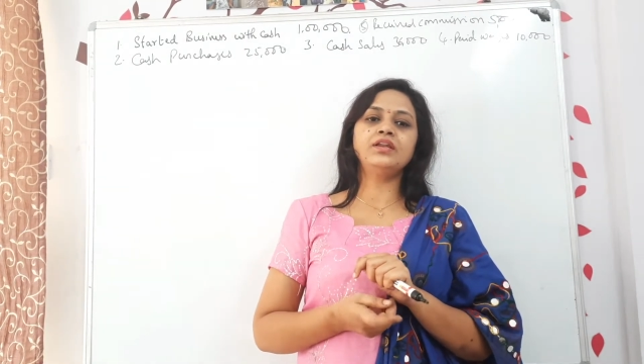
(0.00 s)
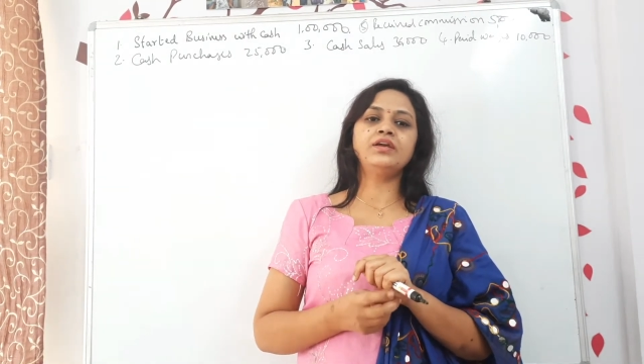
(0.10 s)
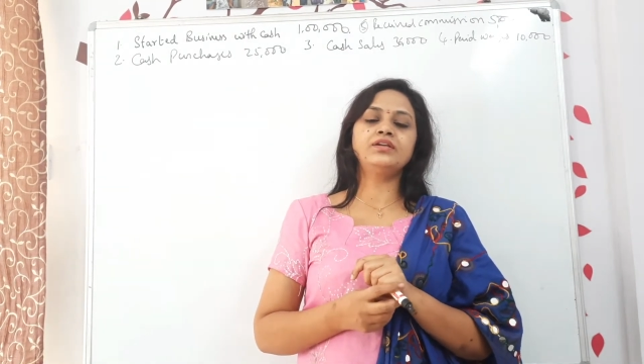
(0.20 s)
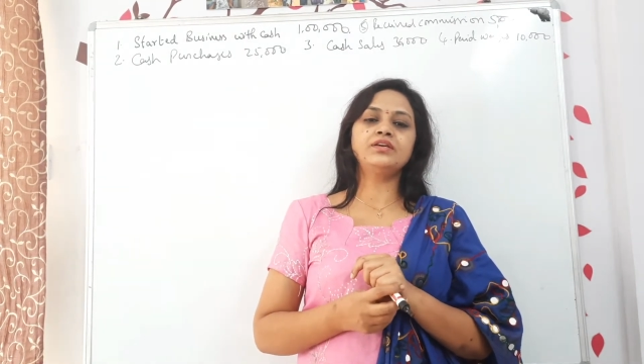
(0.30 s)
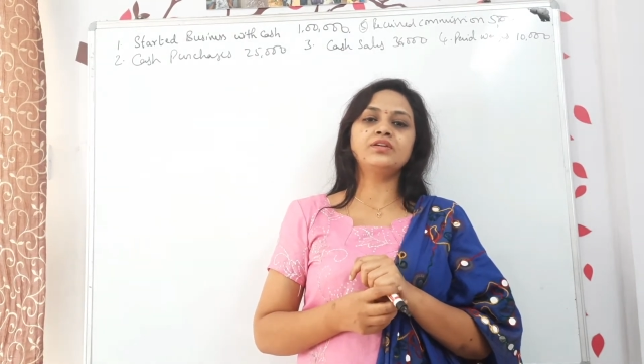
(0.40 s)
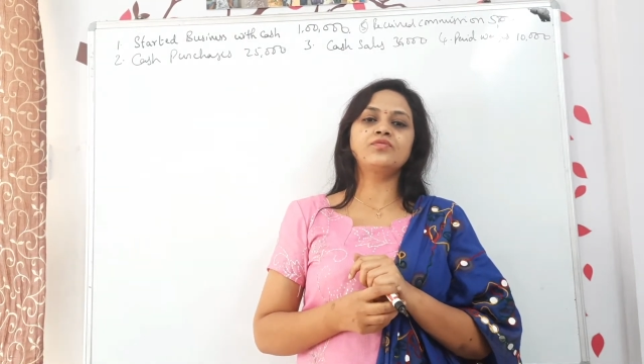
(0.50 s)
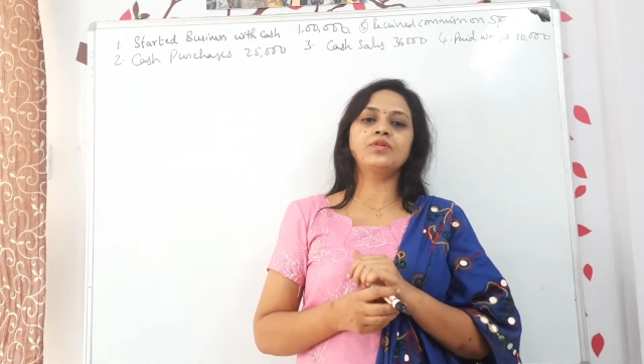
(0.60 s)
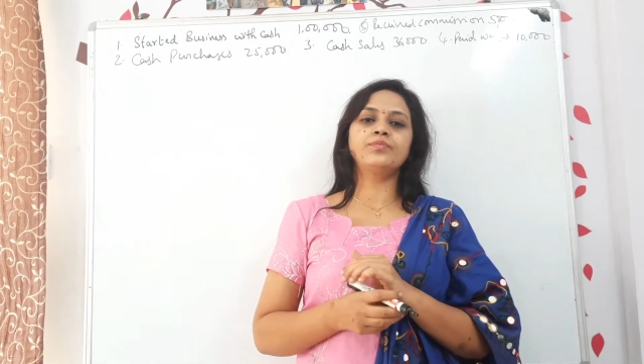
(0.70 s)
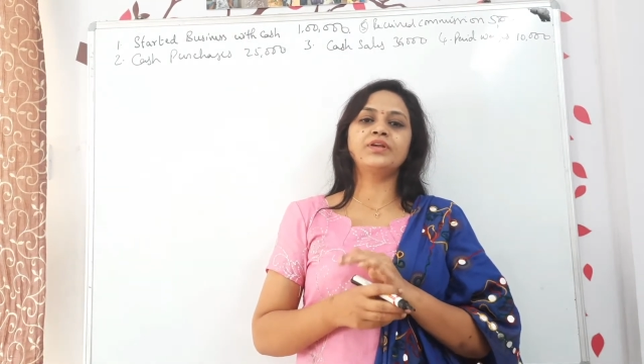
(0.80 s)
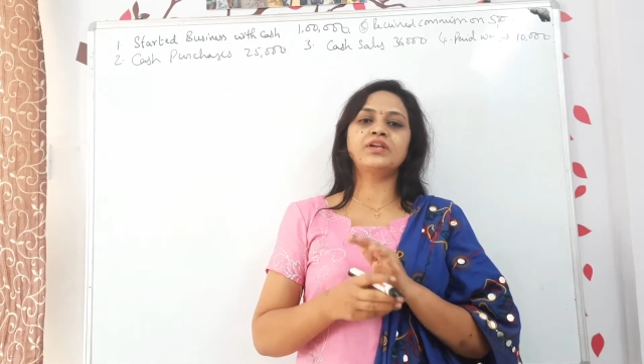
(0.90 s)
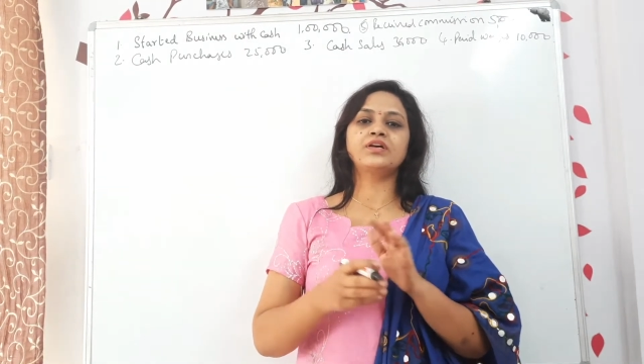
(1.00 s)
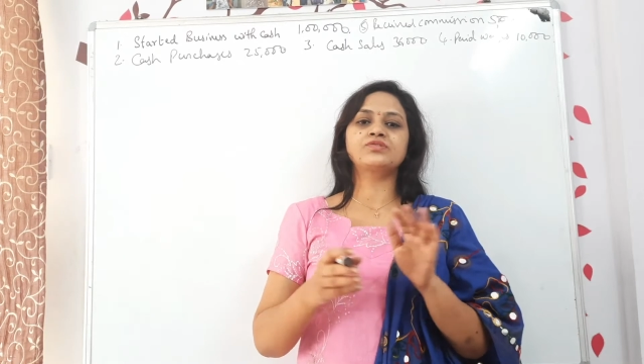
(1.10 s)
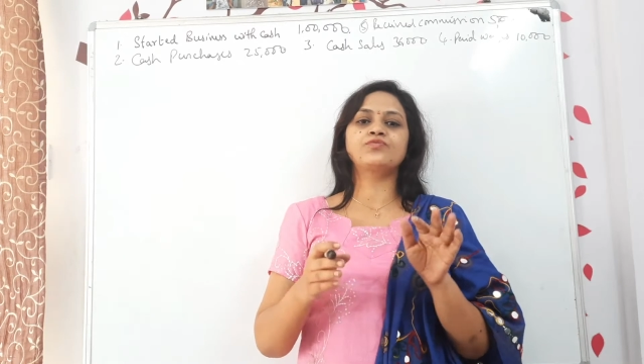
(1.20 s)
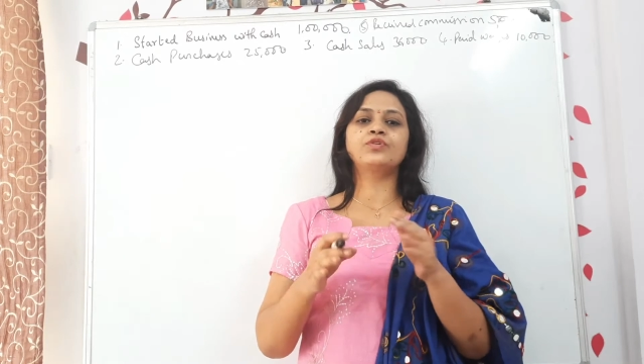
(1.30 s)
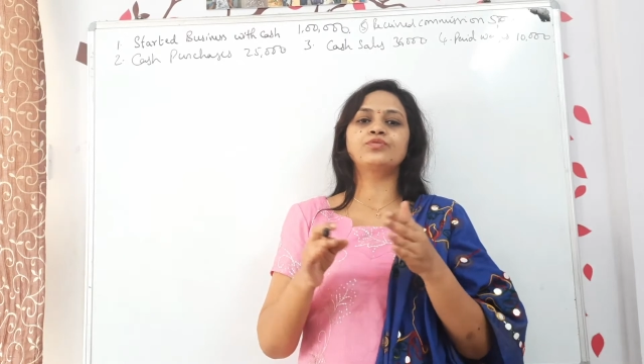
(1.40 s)
later it will be
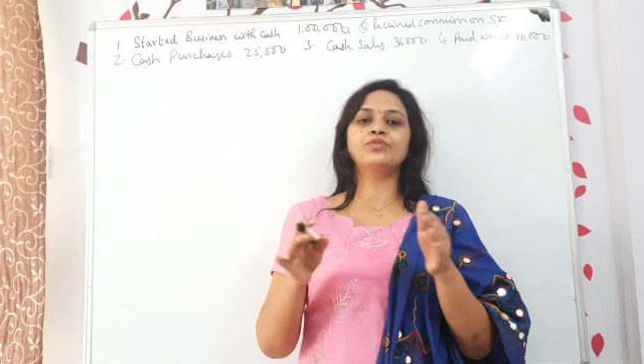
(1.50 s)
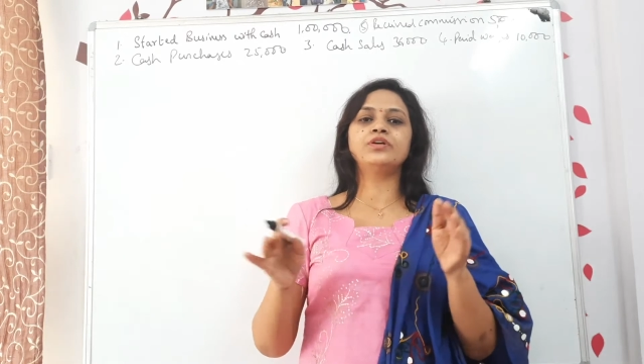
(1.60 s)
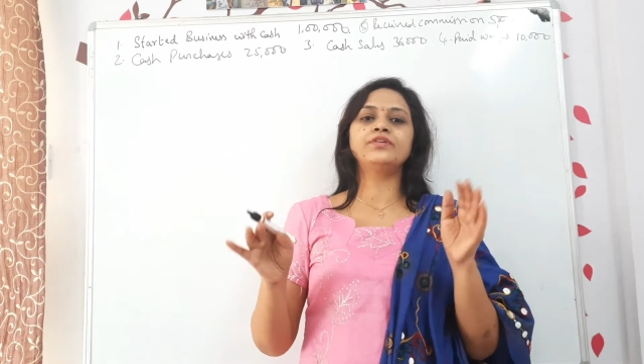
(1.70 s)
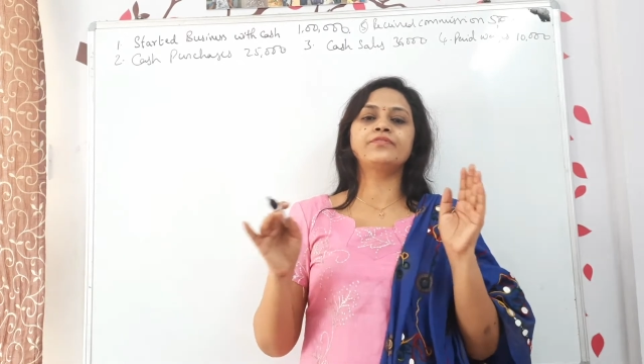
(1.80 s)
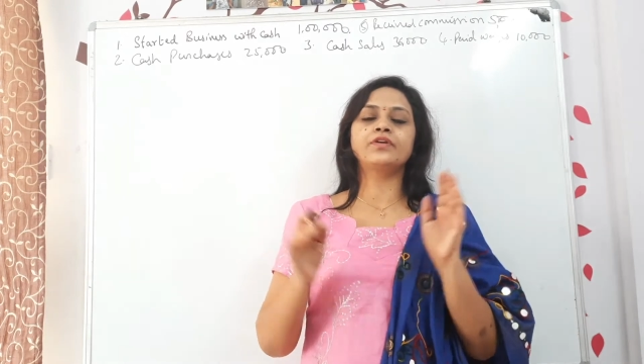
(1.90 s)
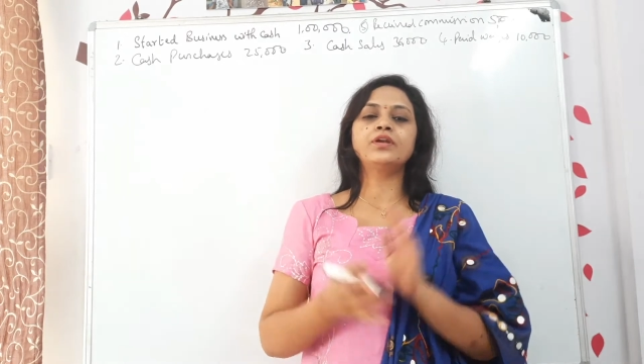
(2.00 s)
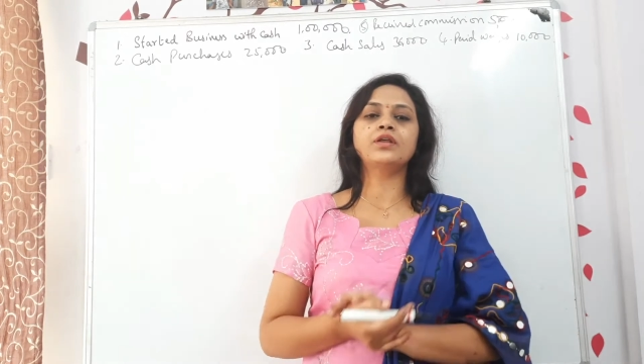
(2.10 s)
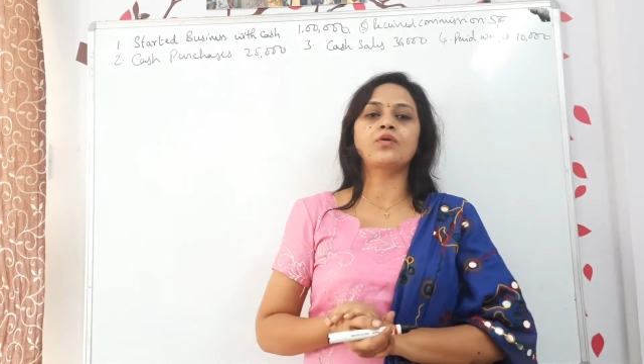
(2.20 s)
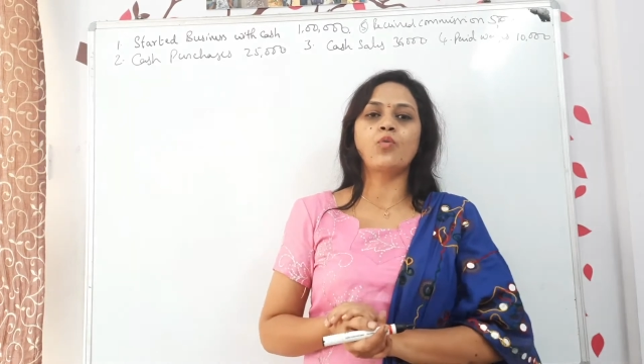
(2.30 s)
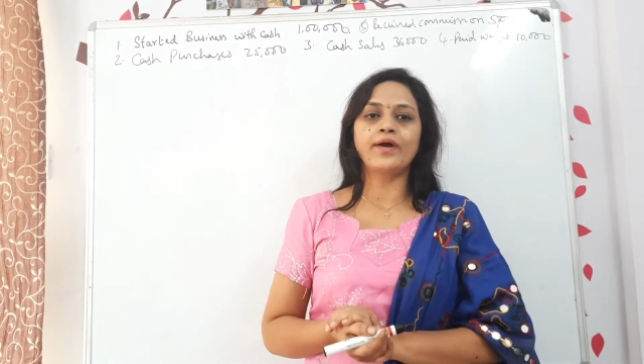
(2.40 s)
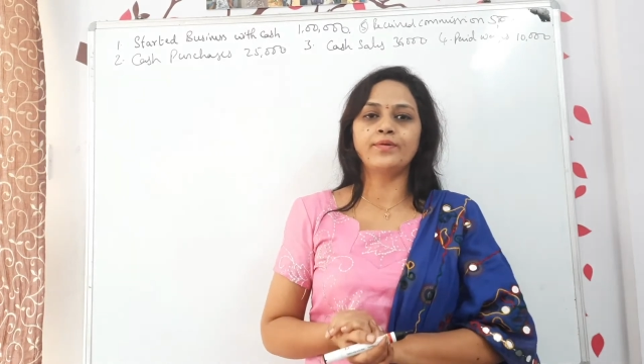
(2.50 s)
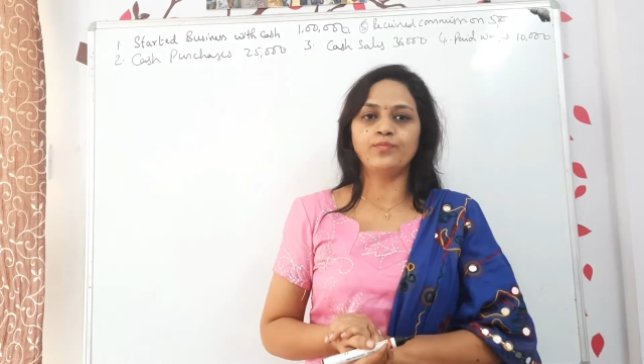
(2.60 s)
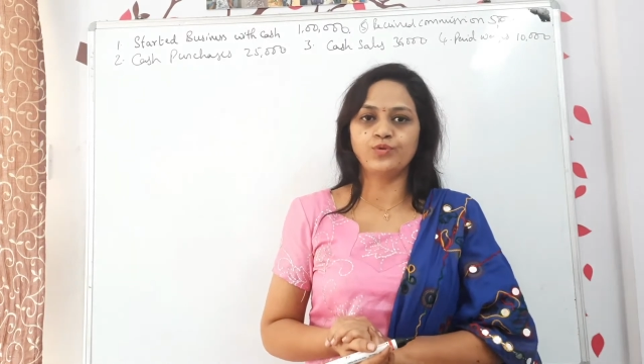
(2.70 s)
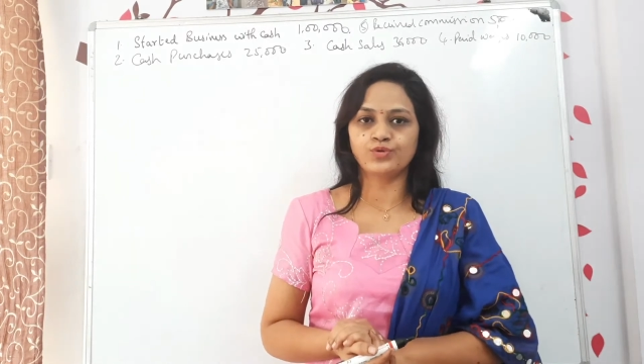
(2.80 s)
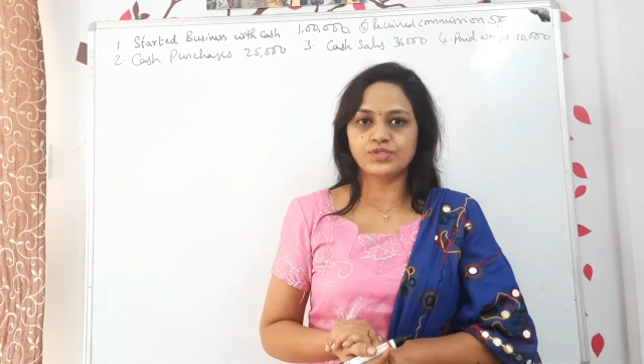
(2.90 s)
transferred to the different required
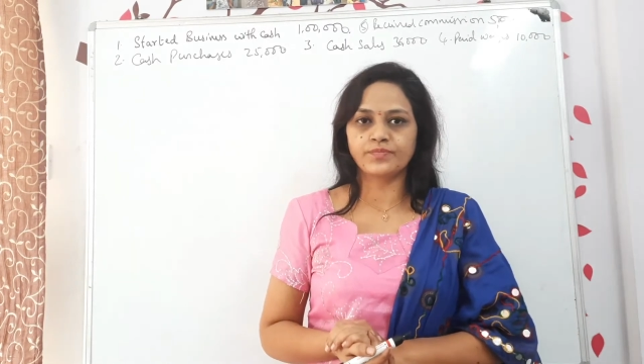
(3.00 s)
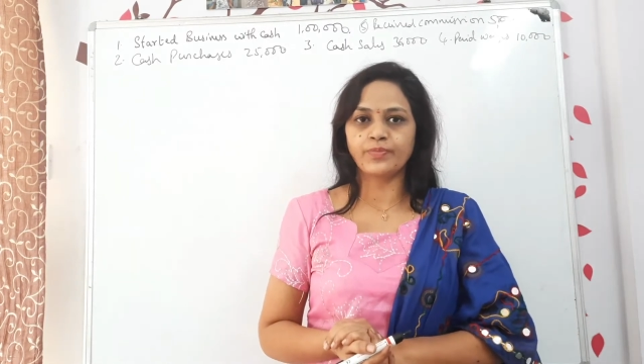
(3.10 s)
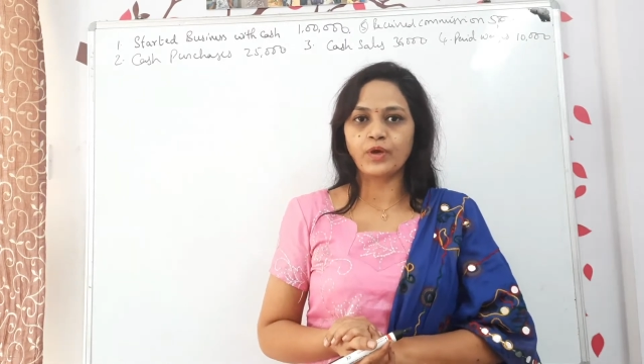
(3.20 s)
books.